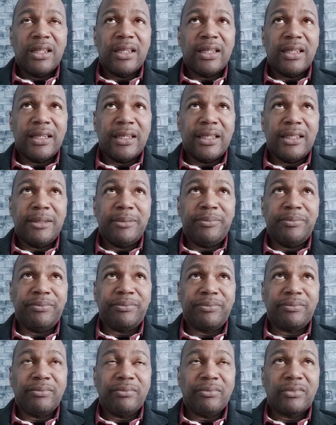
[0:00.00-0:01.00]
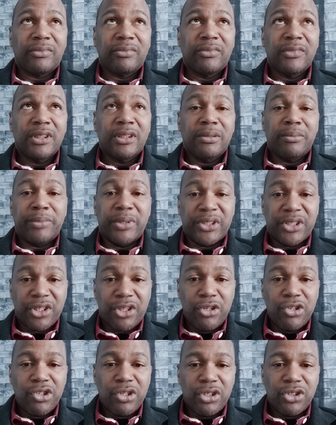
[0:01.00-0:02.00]

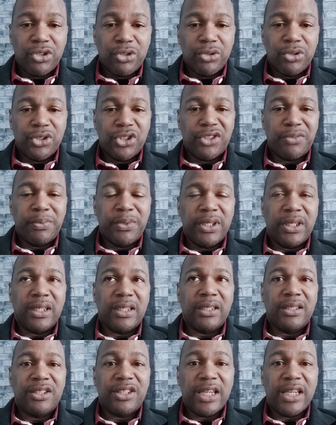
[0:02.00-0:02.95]
persecution, so to speak,